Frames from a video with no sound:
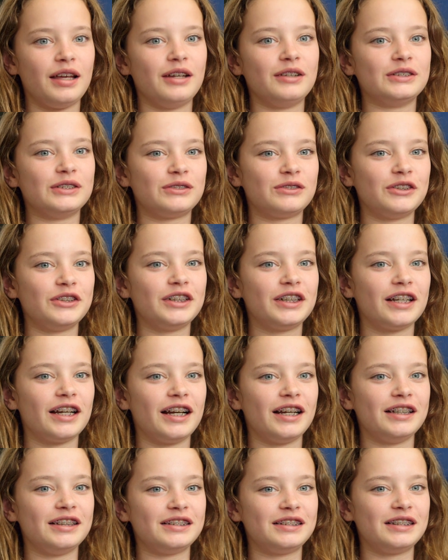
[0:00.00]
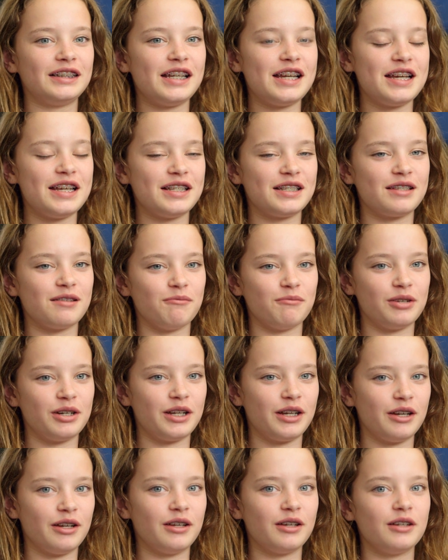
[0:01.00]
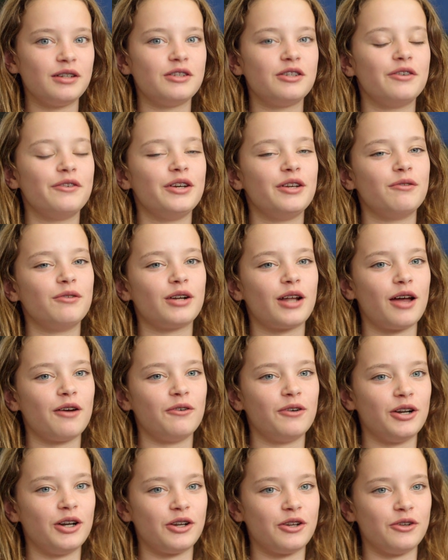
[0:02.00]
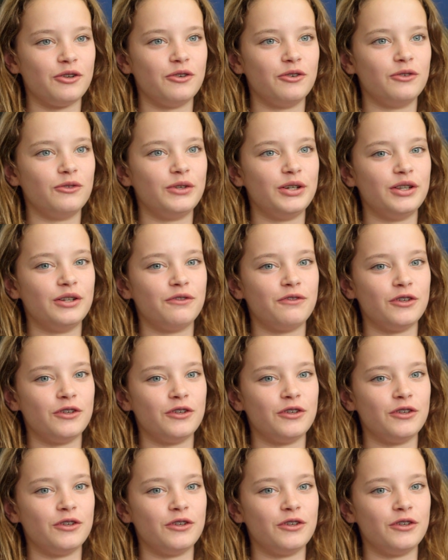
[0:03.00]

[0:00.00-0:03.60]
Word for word: It was really great seeing somebody doing what I want to do in the